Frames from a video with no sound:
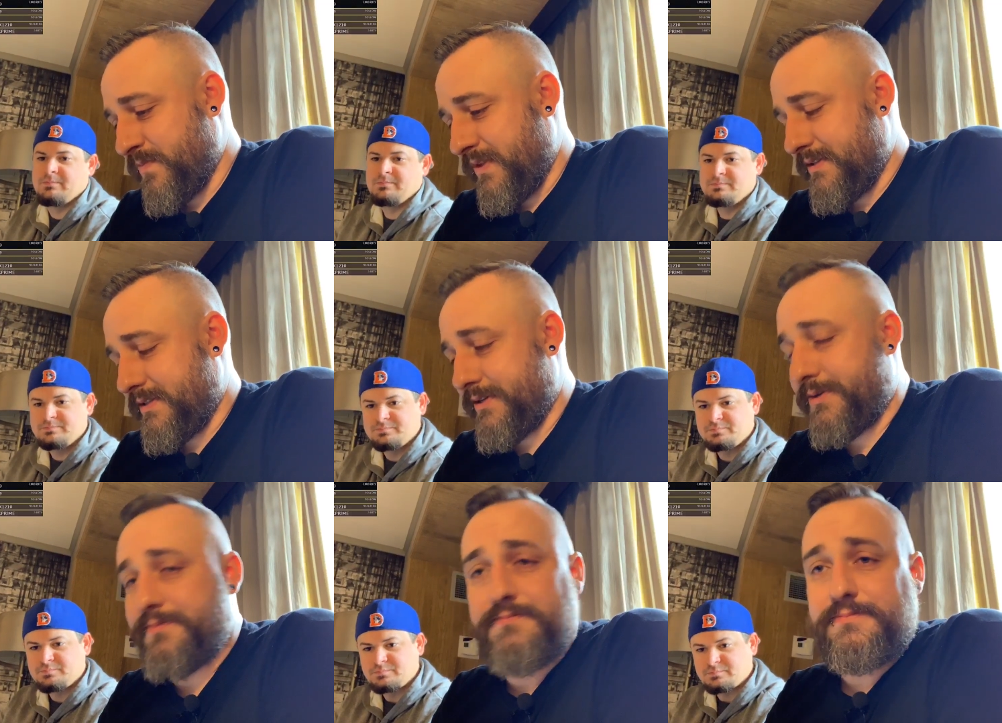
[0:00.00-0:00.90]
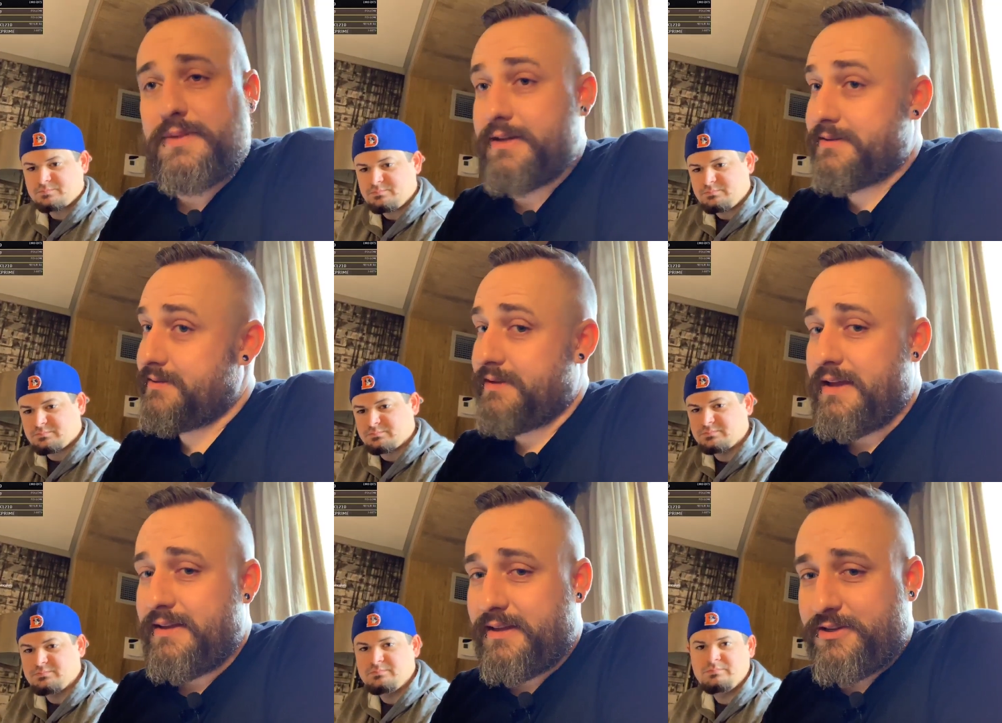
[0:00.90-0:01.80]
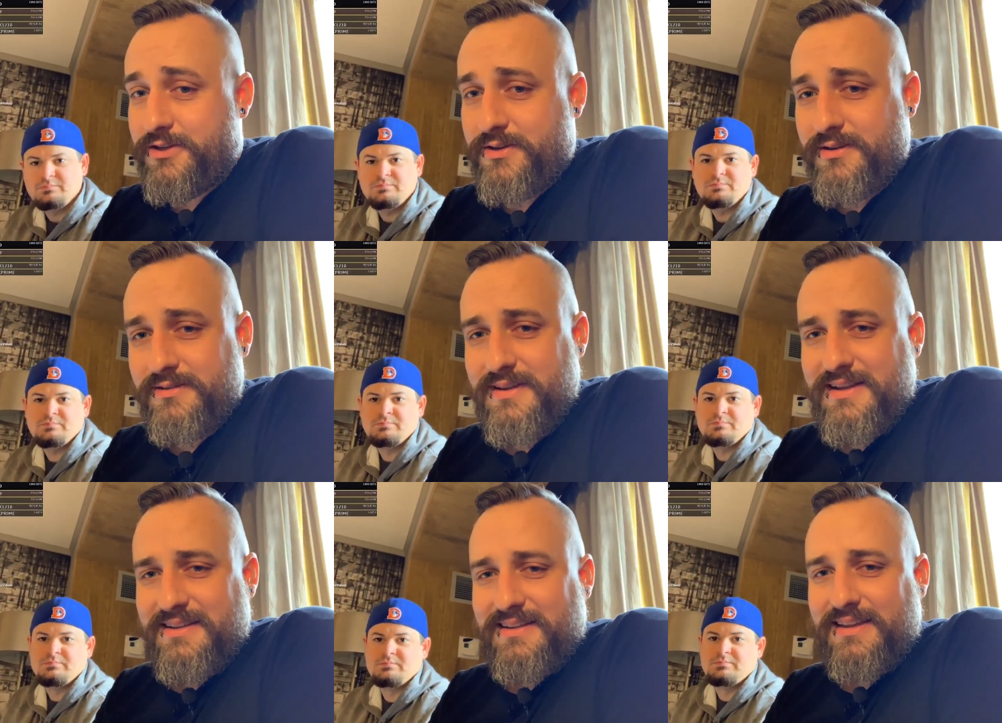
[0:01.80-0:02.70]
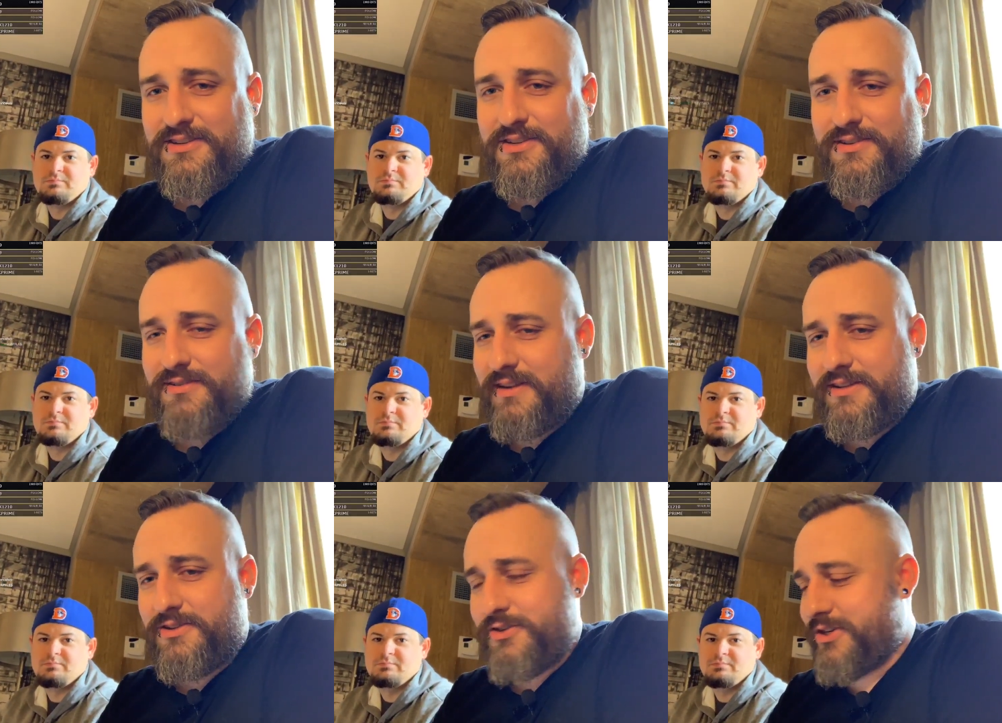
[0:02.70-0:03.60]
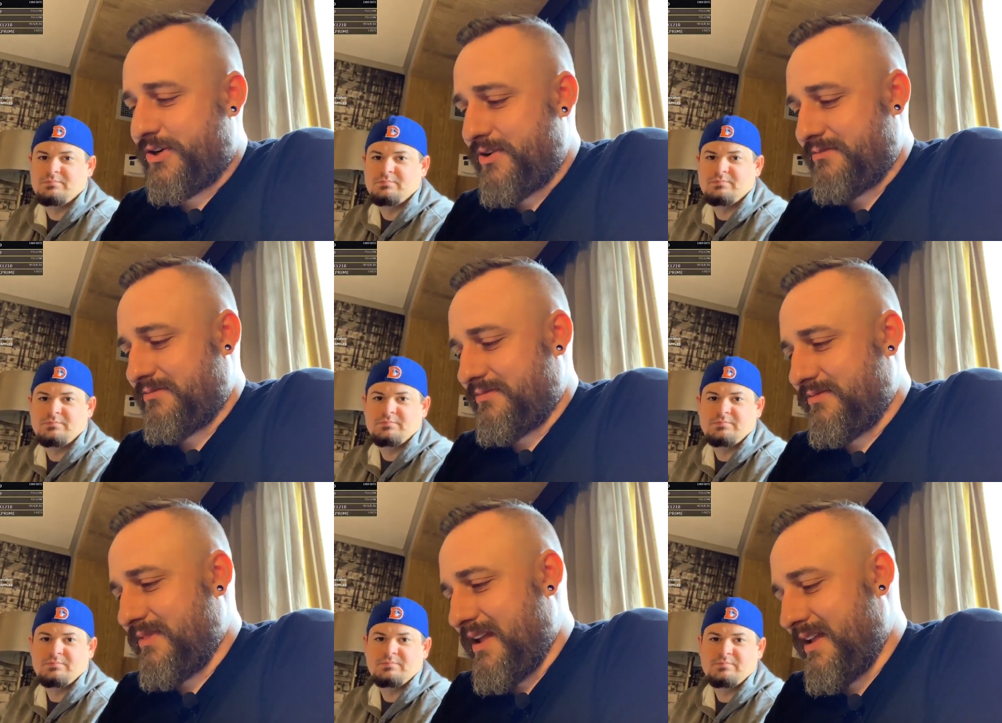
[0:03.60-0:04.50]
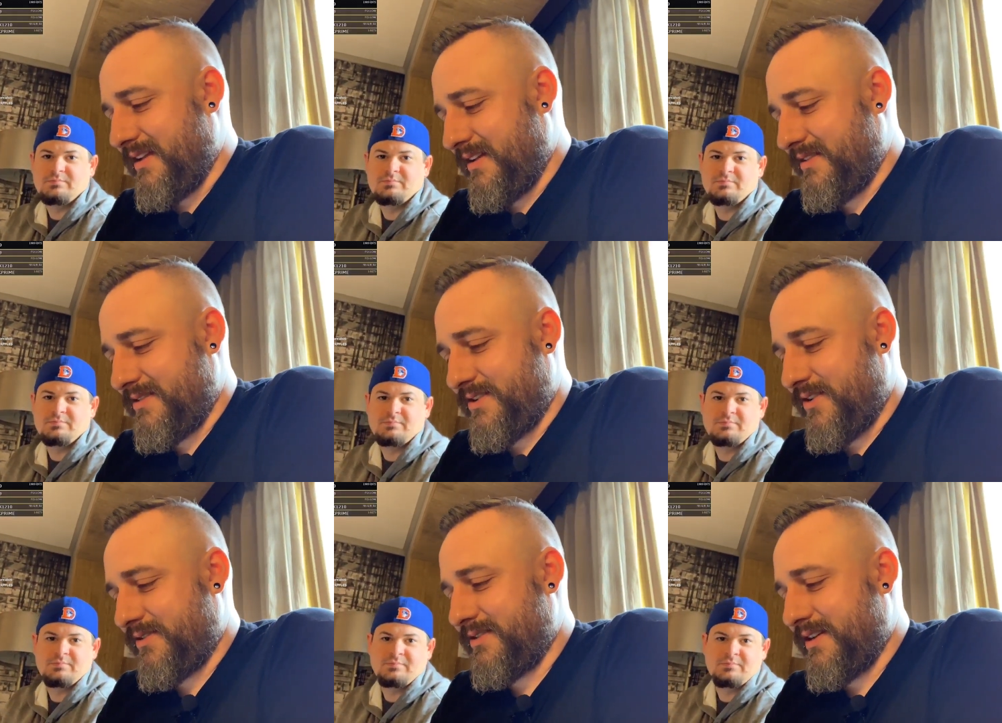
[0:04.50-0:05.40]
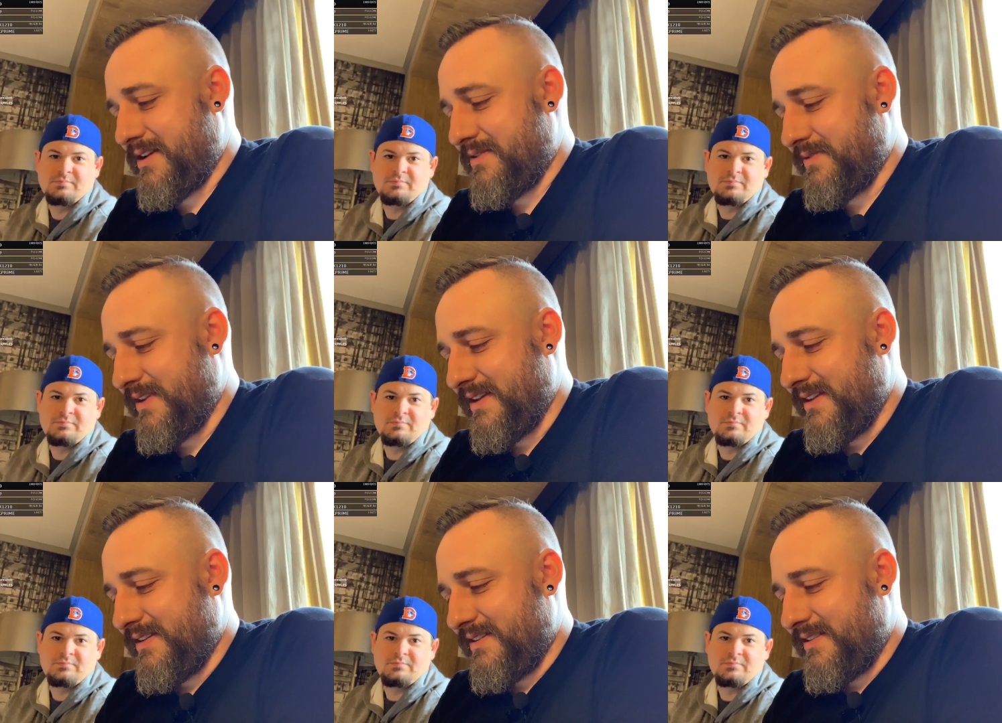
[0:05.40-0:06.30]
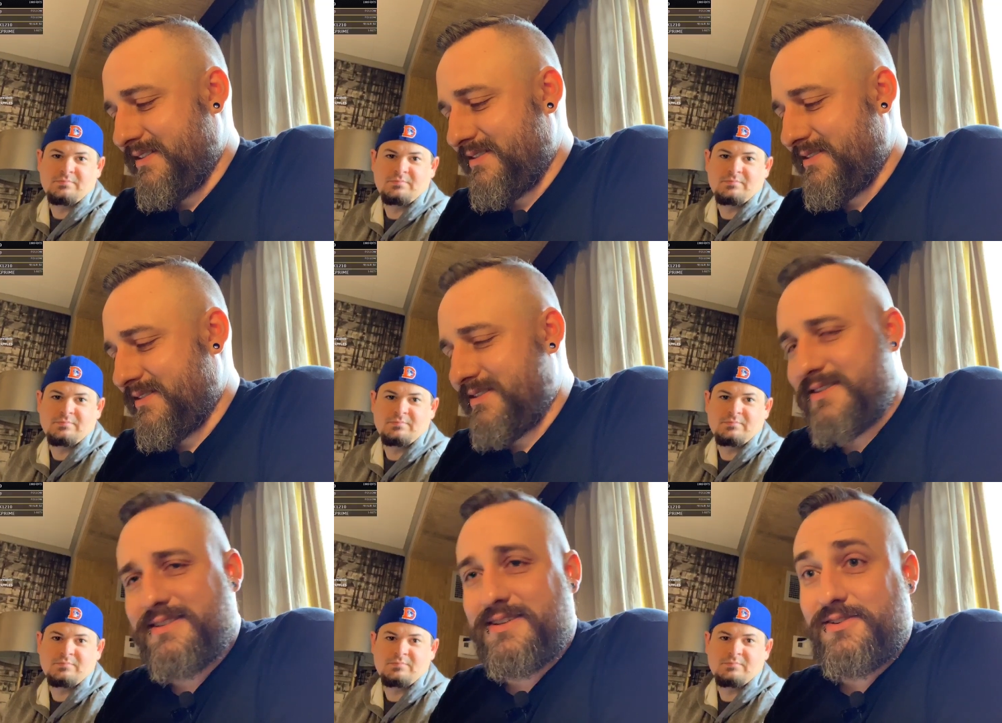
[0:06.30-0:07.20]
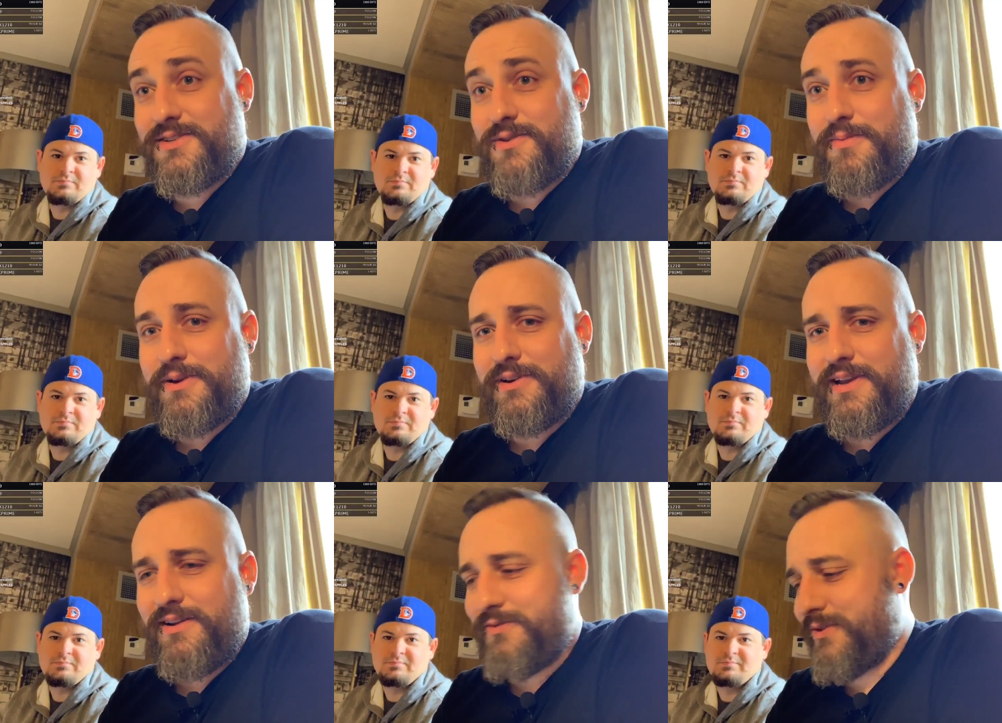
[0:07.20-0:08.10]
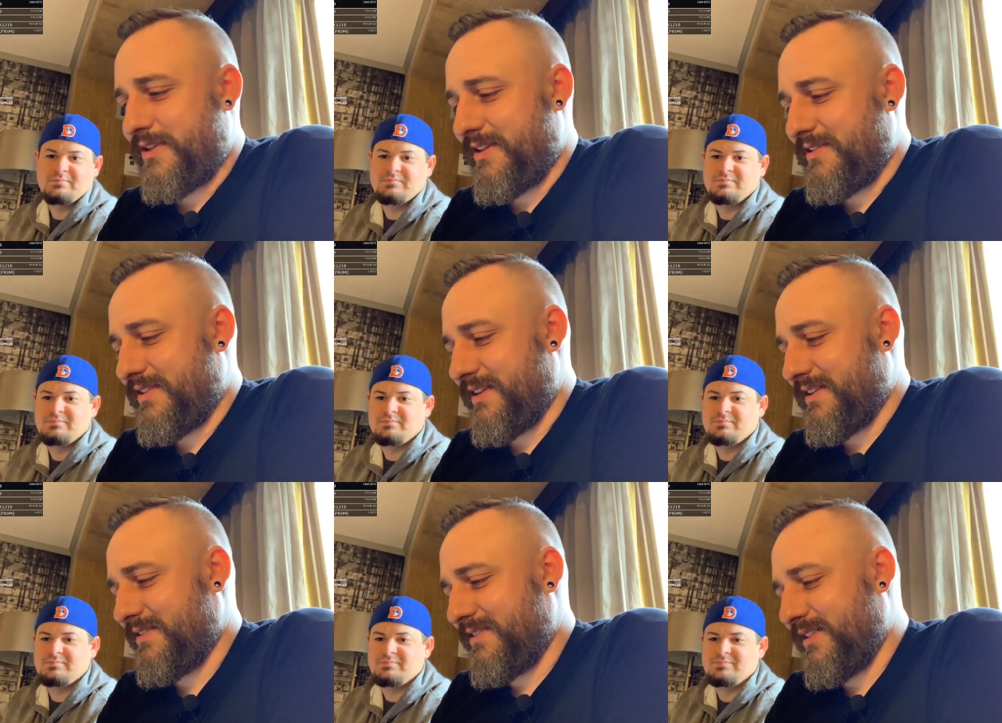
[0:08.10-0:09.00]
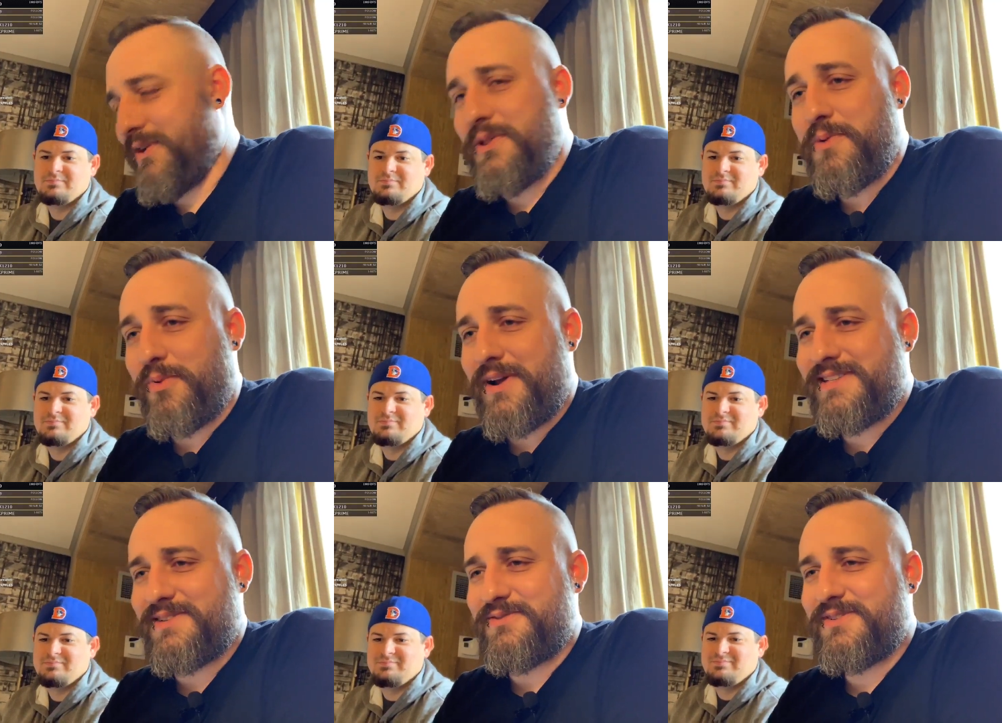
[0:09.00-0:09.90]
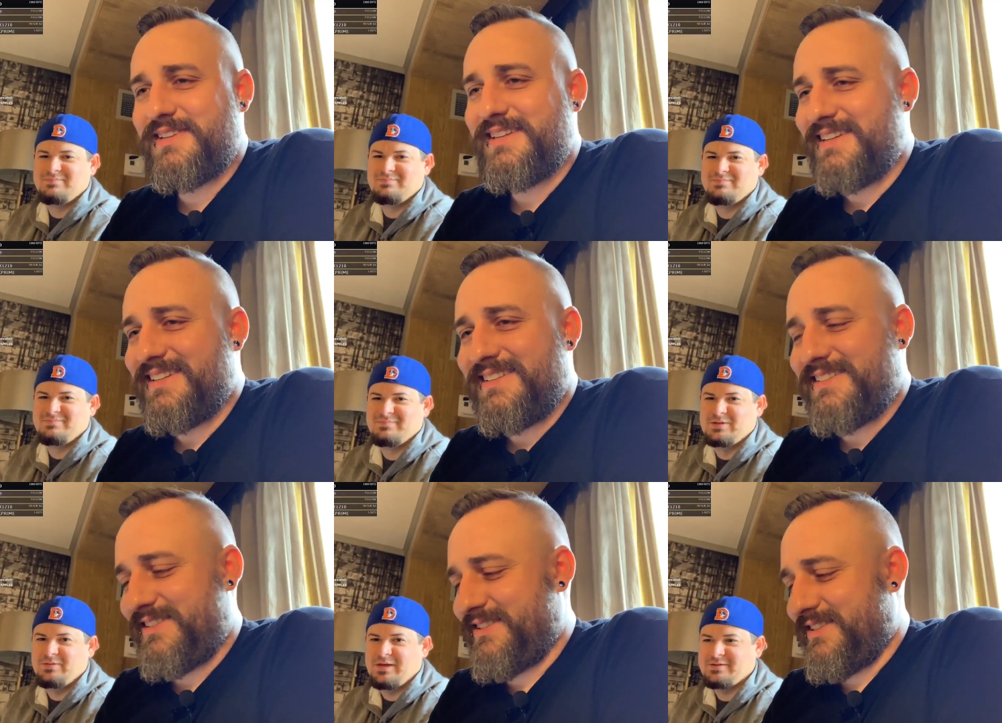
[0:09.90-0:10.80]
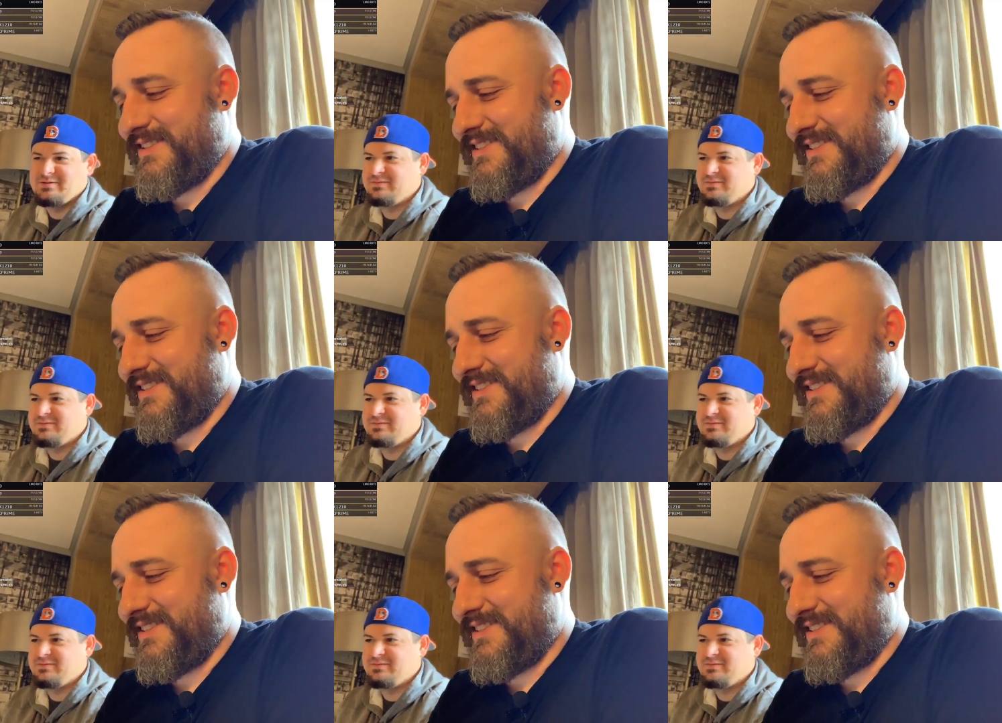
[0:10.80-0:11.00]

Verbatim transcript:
Speaker 1: So next, get your get your get your shirt and start uh, start scrubbing your gear for the the low low price of two thousand